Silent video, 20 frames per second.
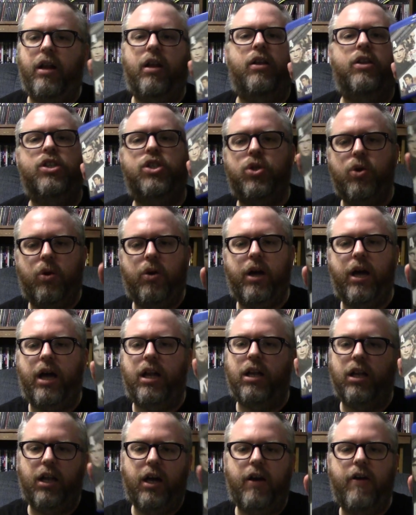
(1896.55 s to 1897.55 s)
I enjoy,
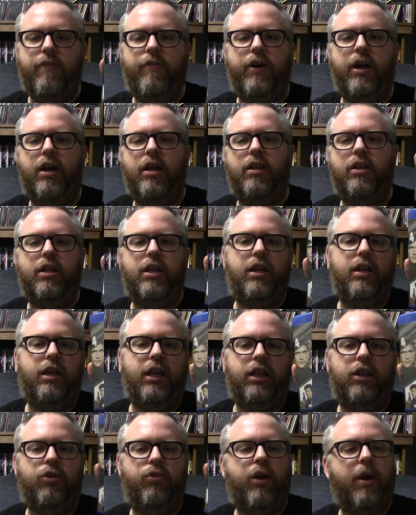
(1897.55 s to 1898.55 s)
I love the
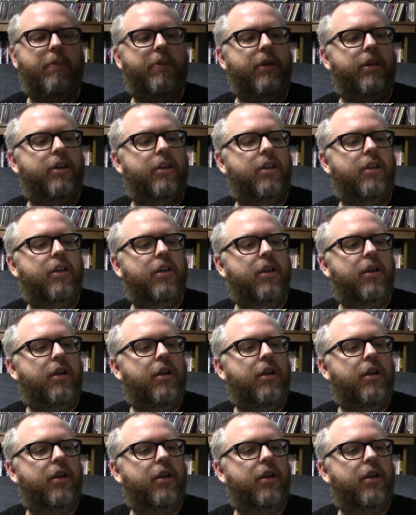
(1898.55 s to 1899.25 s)
Lethal Weapon